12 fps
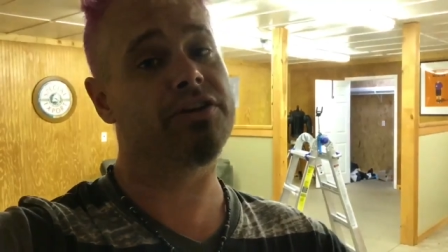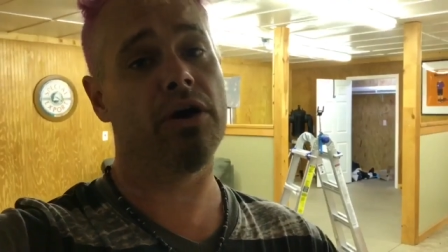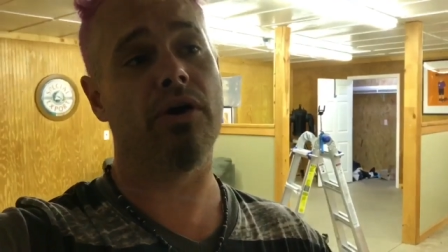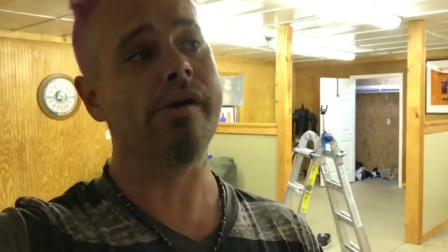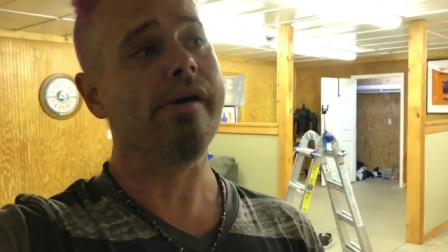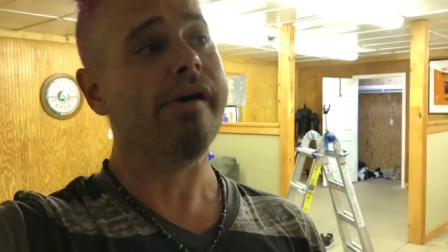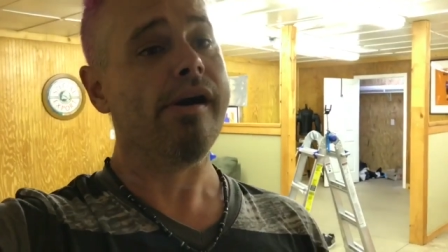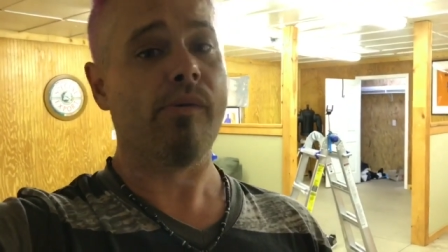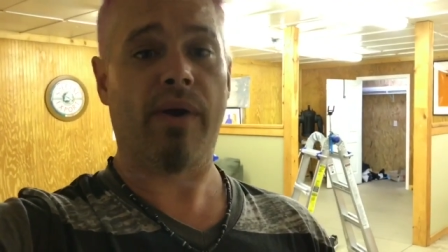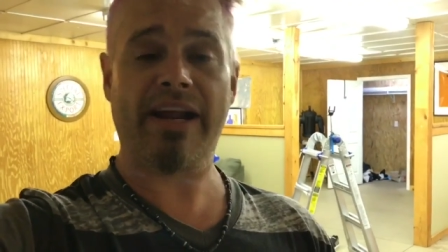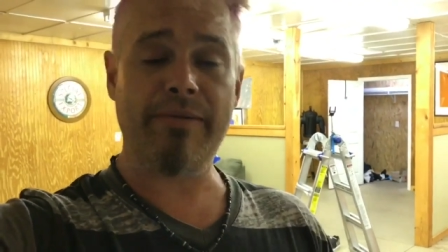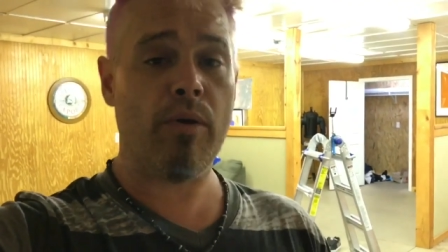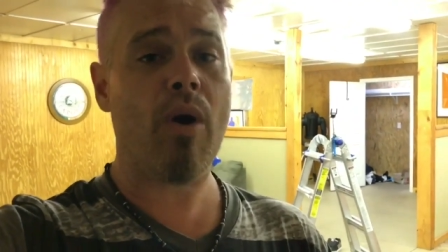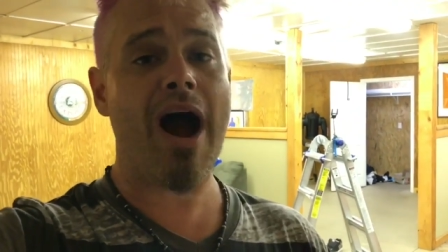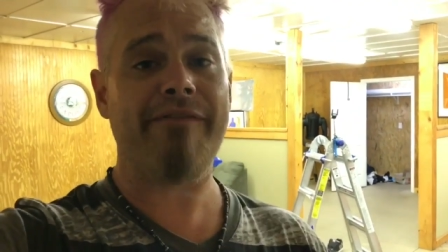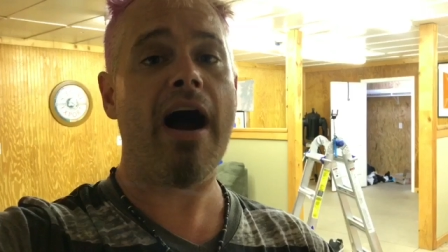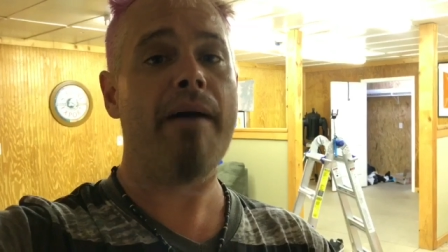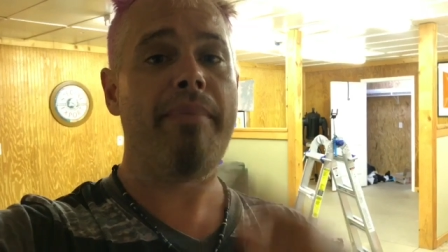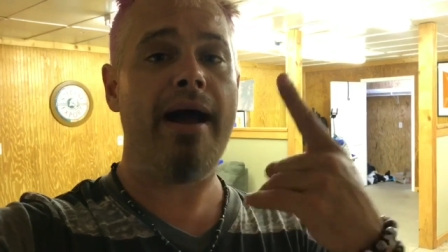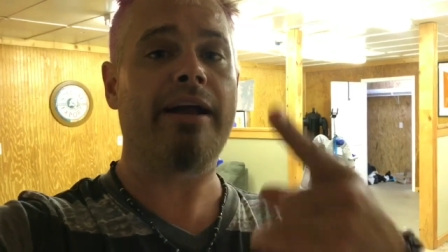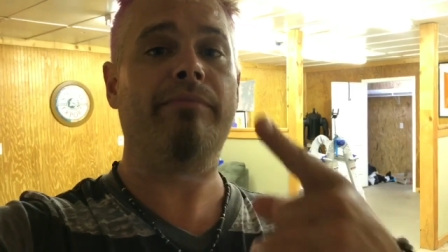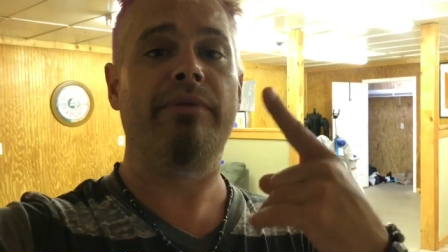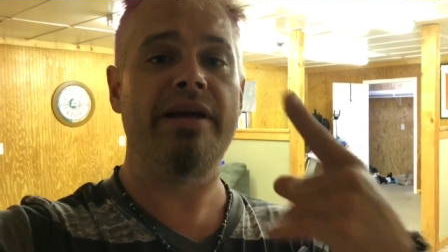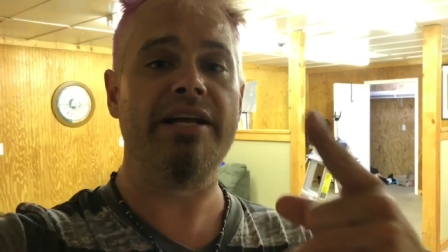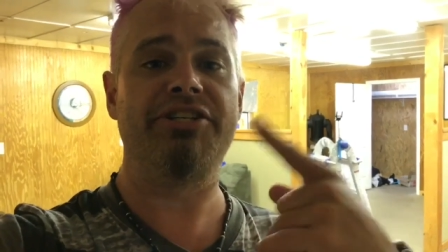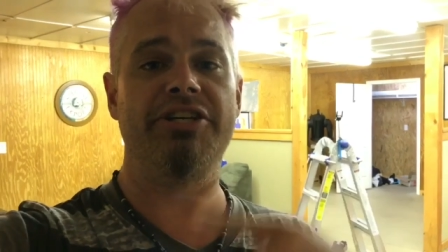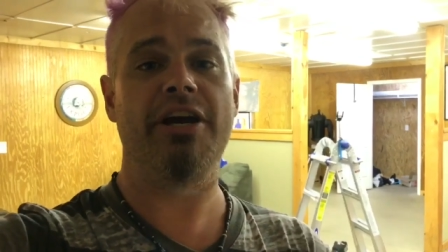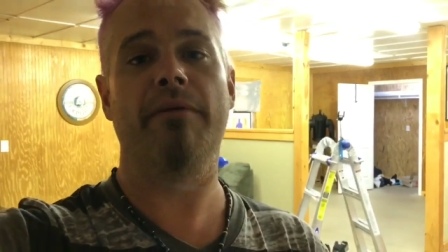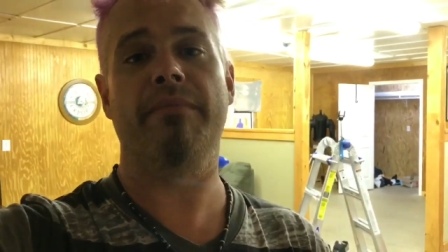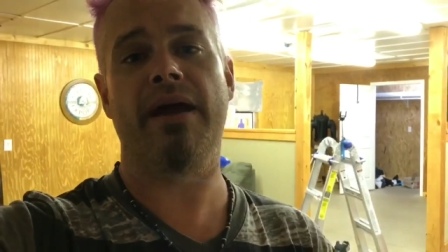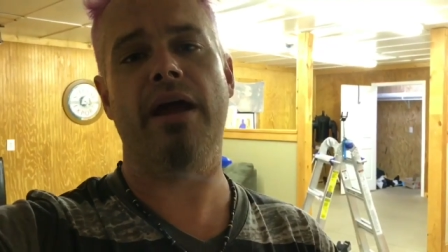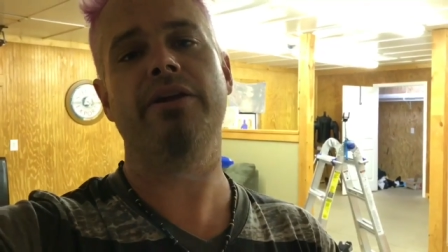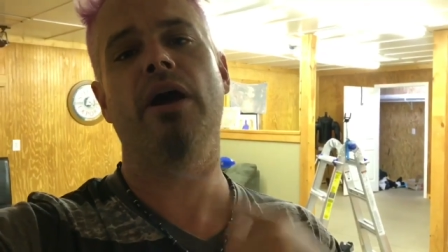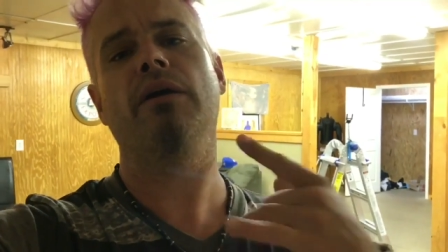So when I get my Wi-Fi back, I'm gonna hit you up, man.